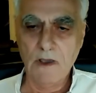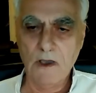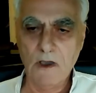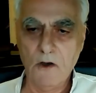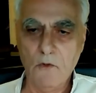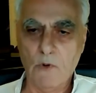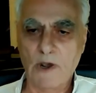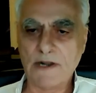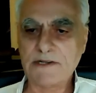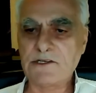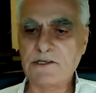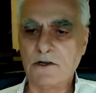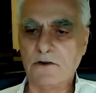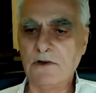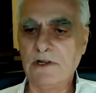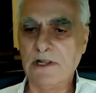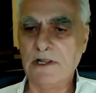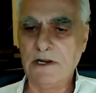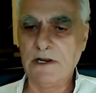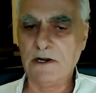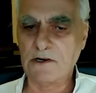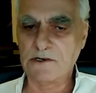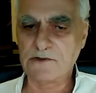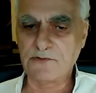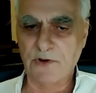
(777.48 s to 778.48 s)
Western
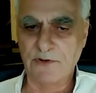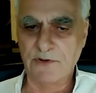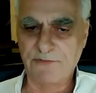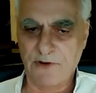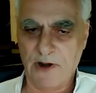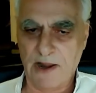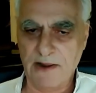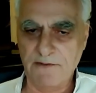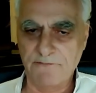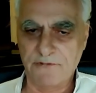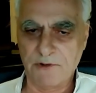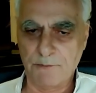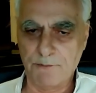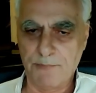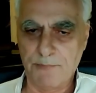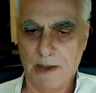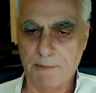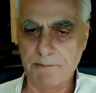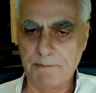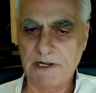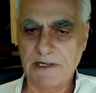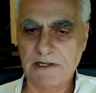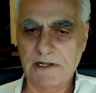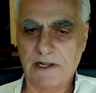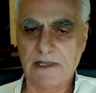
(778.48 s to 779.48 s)
leaders refrained from
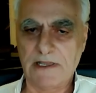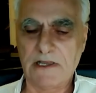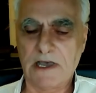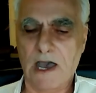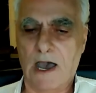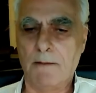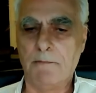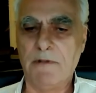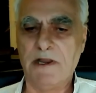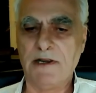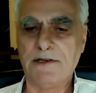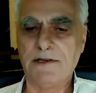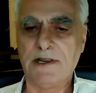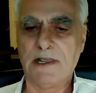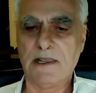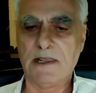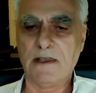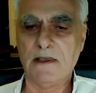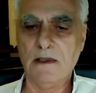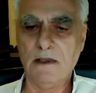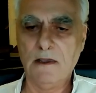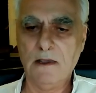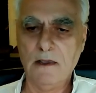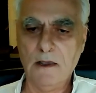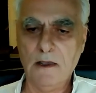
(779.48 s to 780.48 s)
publicly commenting,
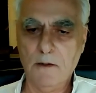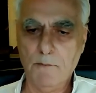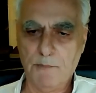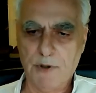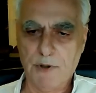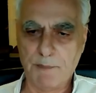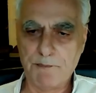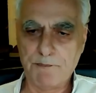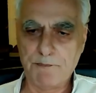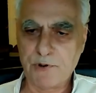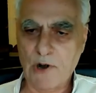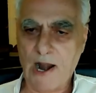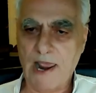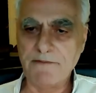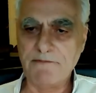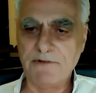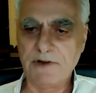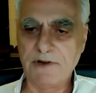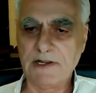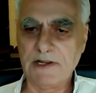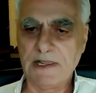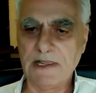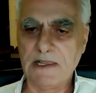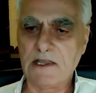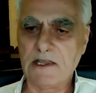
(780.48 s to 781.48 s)
but
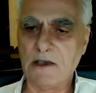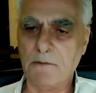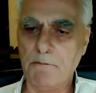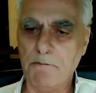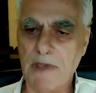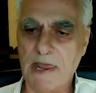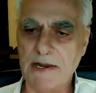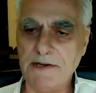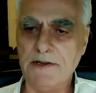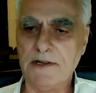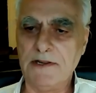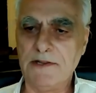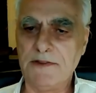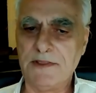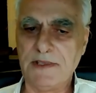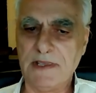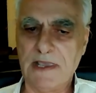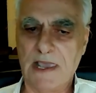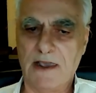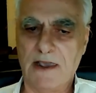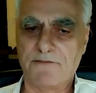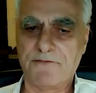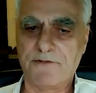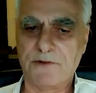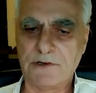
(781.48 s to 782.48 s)
privately commended the
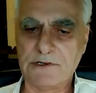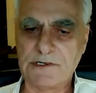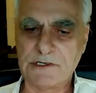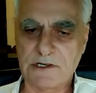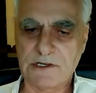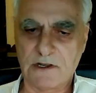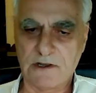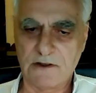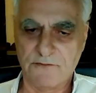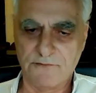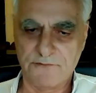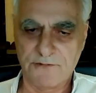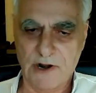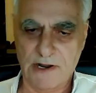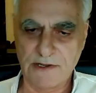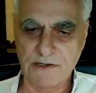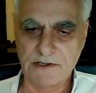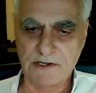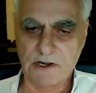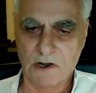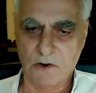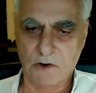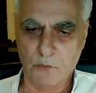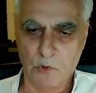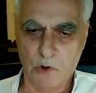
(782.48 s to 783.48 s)
efforts to confront
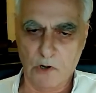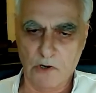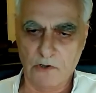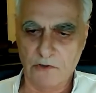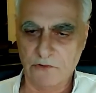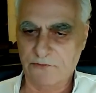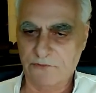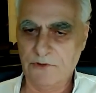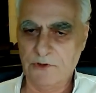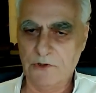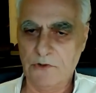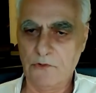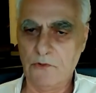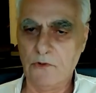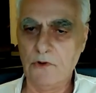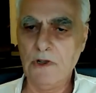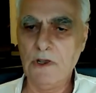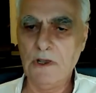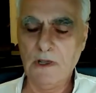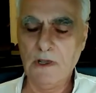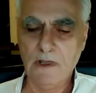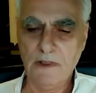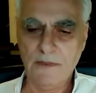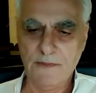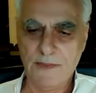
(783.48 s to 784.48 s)
a worldview
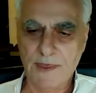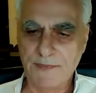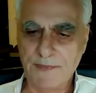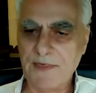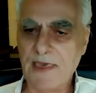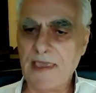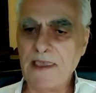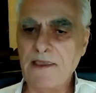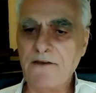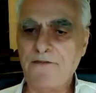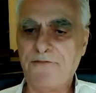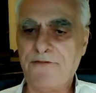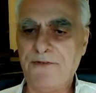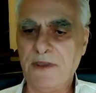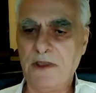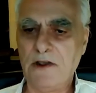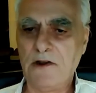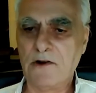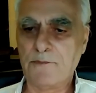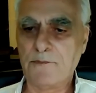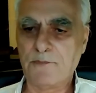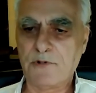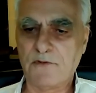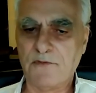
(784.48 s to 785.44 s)
that they feared